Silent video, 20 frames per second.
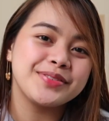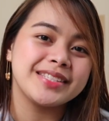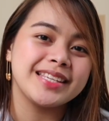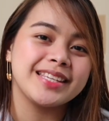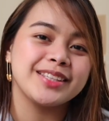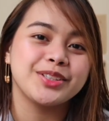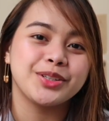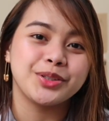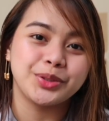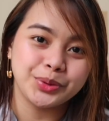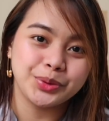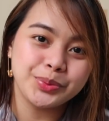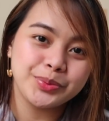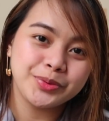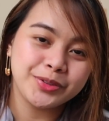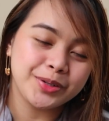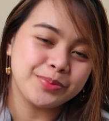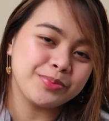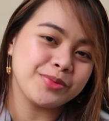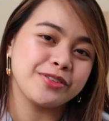seen the room
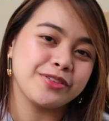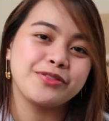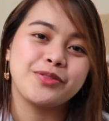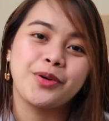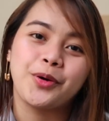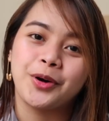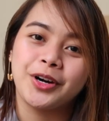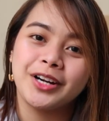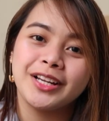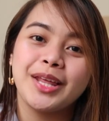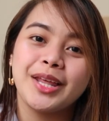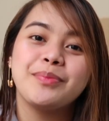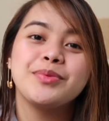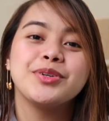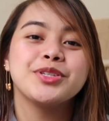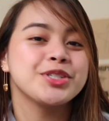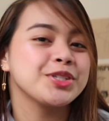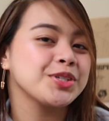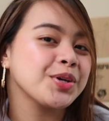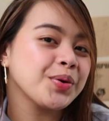from before, let me
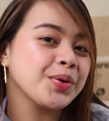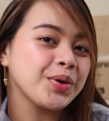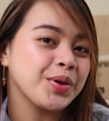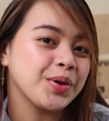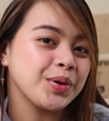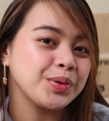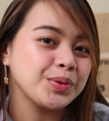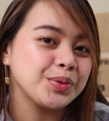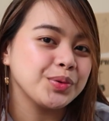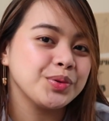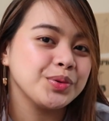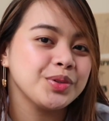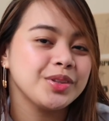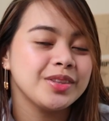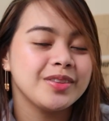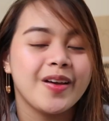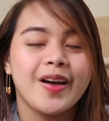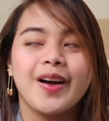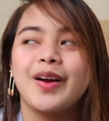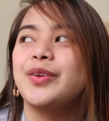show you
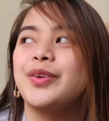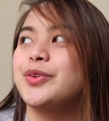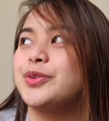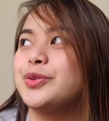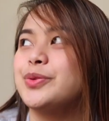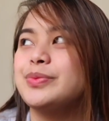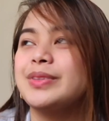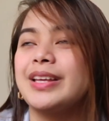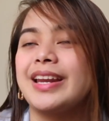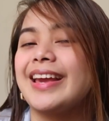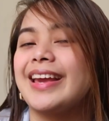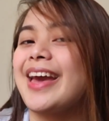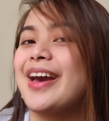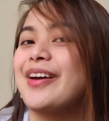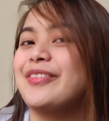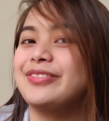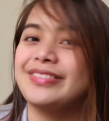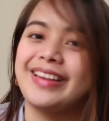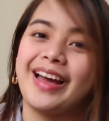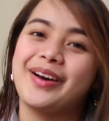the room that I
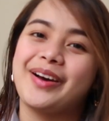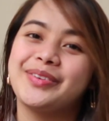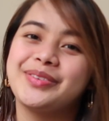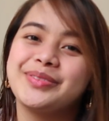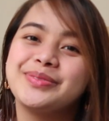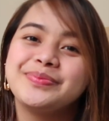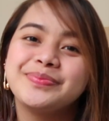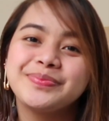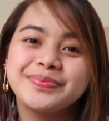have now.